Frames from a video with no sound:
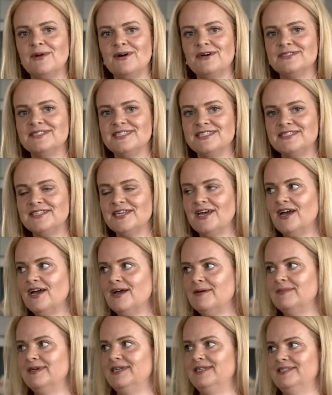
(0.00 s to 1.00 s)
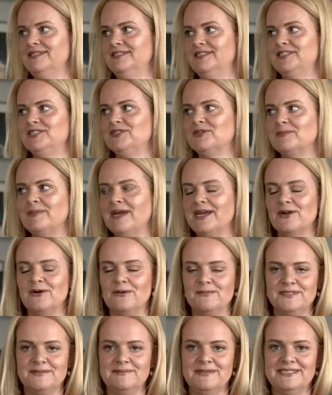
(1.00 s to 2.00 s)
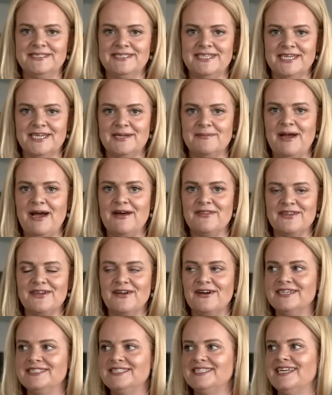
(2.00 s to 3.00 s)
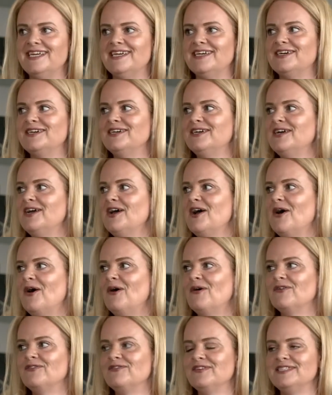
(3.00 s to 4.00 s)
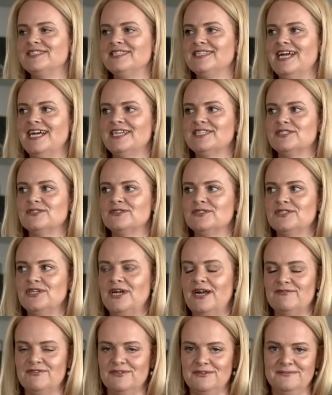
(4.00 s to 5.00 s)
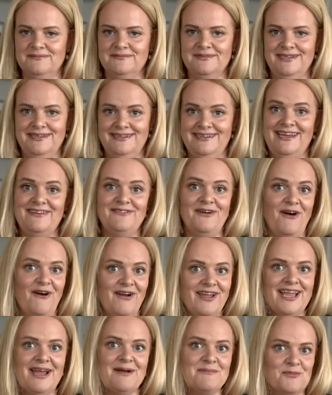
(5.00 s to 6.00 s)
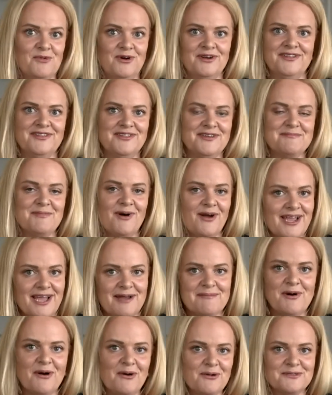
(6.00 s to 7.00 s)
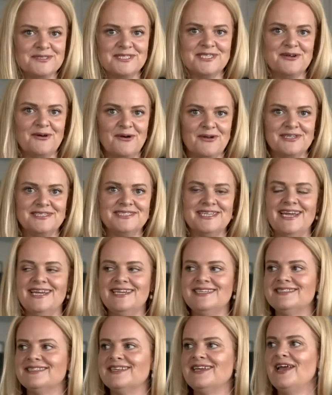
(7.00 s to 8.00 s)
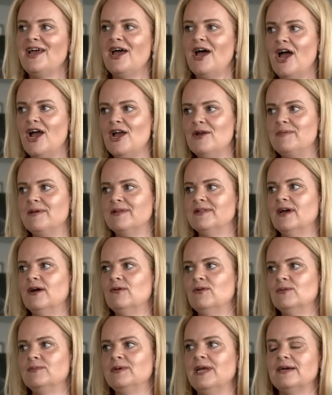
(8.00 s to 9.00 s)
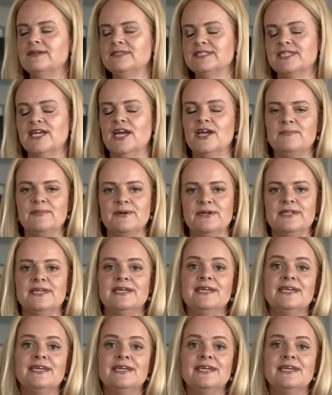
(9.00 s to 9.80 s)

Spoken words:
are determined to remain optimistic about the idea of international travel. Now, I am one of them. I am holding holidays, hoping that I will be able to go. But,